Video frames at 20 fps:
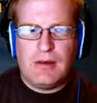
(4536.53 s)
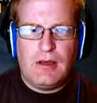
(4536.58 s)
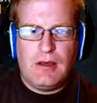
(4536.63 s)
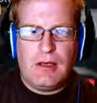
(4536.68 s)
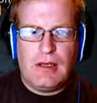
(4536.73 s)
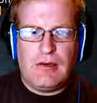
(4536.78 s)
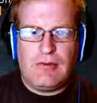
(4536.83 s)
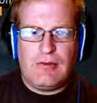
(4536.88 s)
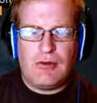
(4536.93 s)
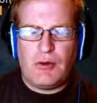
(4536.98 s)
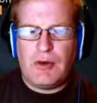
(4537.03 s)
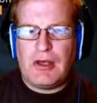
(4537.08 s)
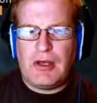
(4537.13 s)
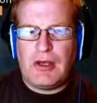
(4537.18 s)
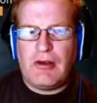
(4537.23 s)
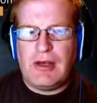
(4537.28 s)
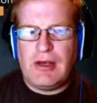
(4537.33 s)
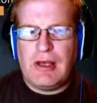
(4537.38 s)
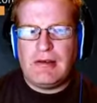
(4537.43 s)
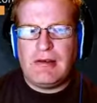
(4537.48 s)
and if it's only
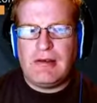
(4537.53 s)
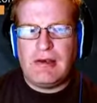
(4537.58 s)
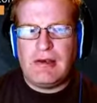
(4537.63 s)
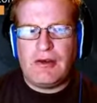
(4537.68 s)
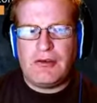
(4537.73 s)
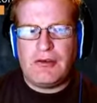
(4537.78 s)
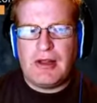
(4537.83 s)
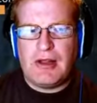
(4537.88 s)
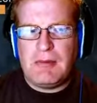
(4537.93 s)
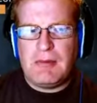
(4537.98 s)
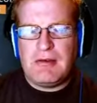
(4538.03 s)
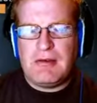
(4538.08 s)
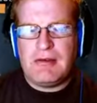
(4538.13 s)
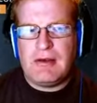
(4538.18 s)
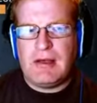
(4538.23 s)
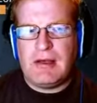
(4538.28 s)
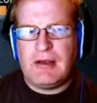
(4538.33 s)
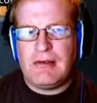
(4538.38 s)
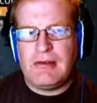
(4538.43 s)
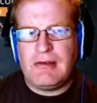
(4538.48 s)
carrying eighteen hundred, that means it
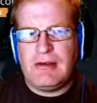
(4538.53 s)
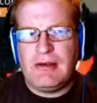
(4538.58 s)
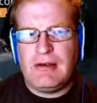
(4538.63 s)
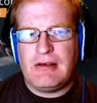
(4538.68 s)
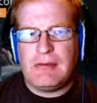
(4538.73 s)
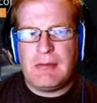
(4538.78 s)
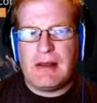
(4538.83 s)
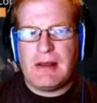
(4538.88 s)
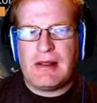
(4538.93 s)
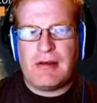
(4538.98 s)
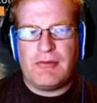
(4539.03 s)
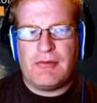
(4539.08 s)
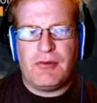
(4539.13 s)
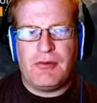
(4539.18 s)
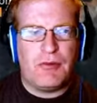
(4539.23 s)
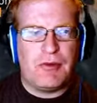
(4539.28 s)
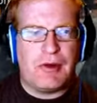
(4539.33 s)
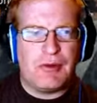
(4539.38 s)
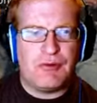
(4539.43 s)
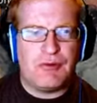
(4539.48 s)
needs, needs to make that
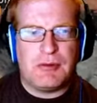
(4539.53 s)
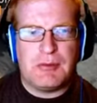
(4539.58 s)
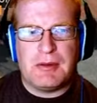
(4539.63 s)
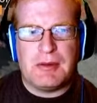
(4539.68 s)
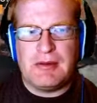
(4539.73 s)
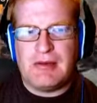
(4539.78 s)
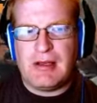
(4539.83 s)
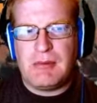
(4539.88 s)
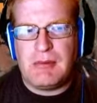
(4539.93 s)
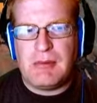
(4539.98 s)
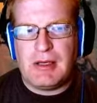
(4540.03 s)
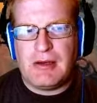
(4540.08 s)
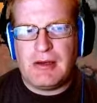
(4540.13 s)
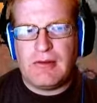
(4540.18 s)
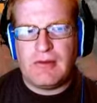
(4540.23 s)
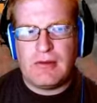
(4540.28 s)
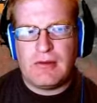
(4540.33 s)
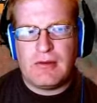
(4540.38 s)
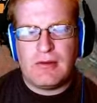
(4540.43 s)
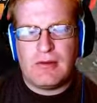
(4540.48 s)
full round trip in ten
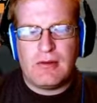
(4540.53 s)
minutes,